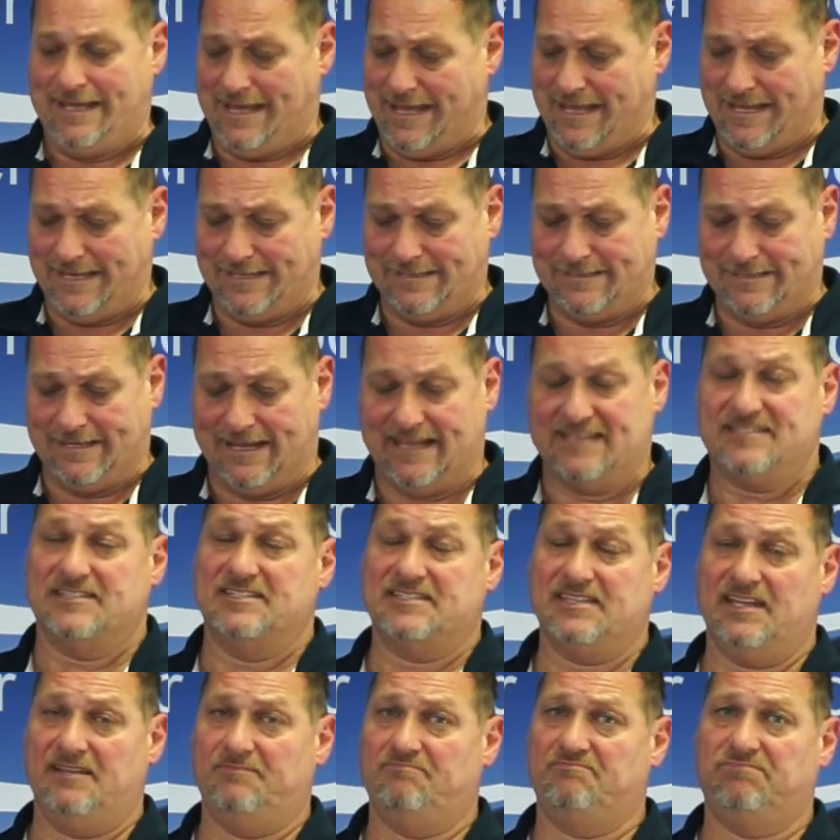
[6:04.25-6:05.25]
And as I
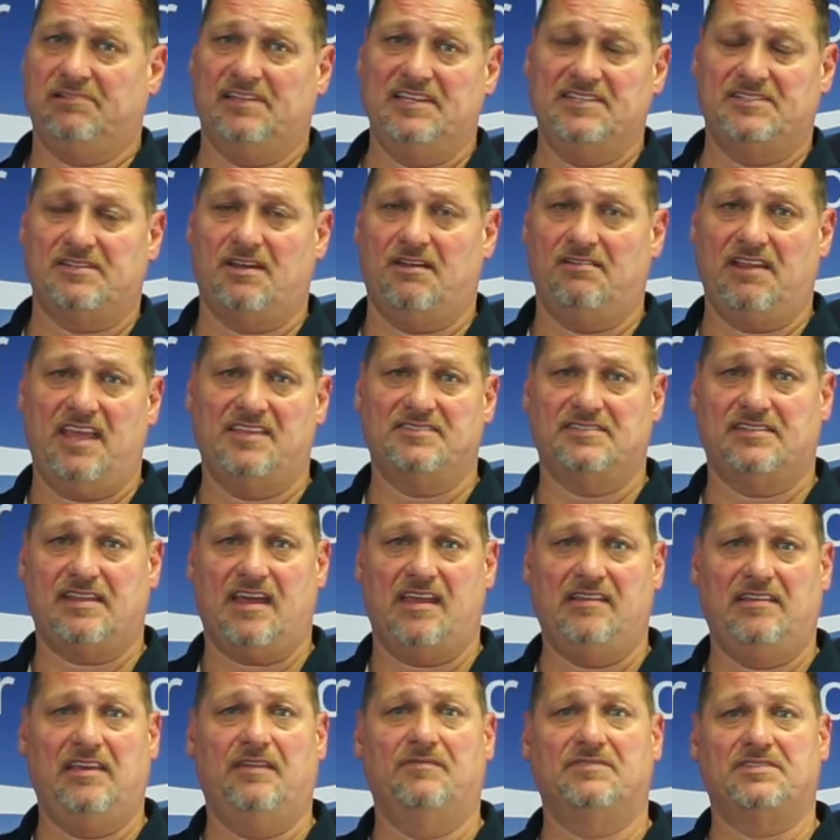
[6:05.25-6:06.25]
said, please don't
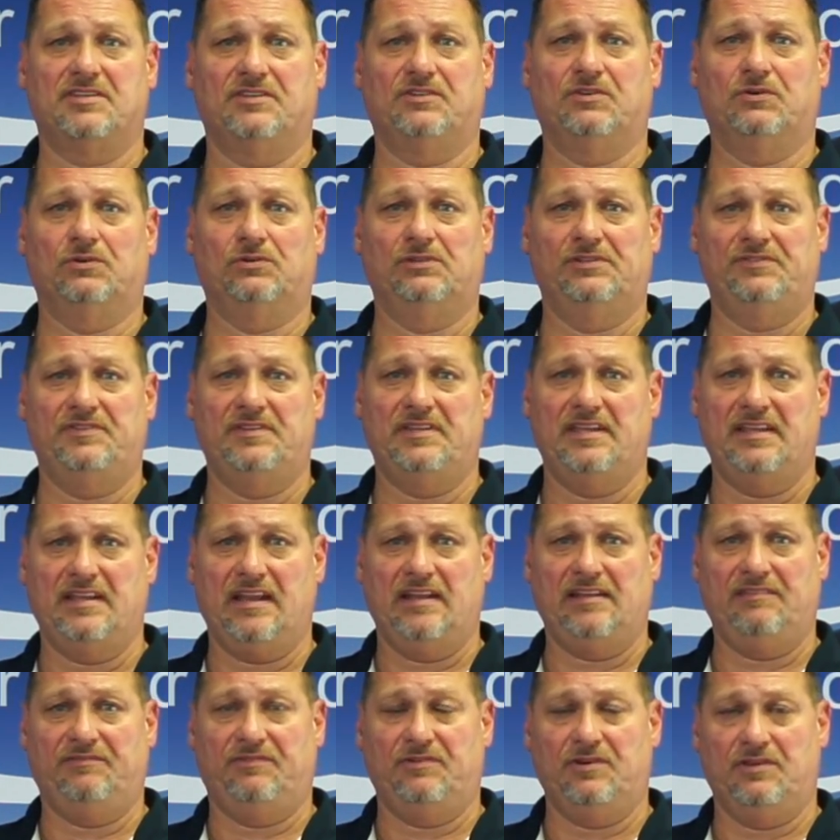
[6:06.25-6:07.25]
hesitate to give us a call if you need
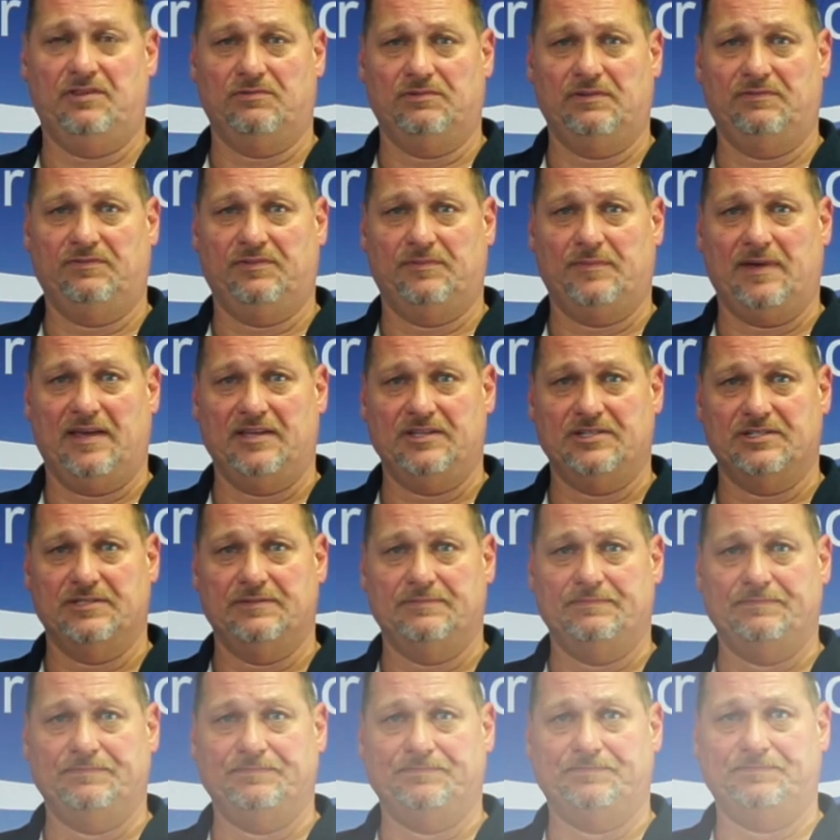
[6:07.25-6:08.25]
any further
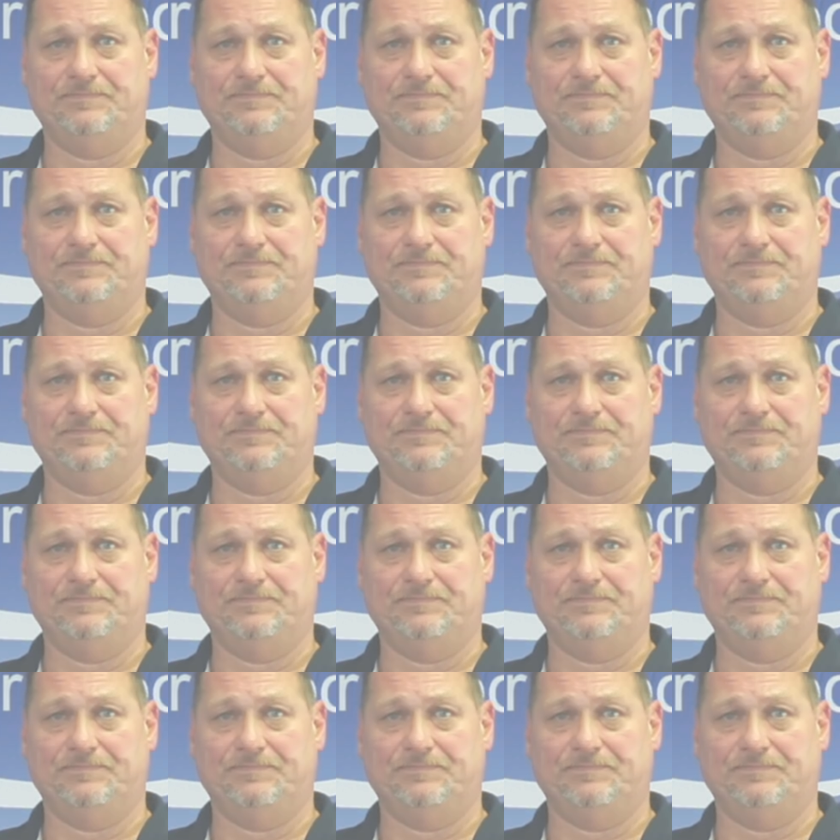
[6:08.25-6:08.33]
information.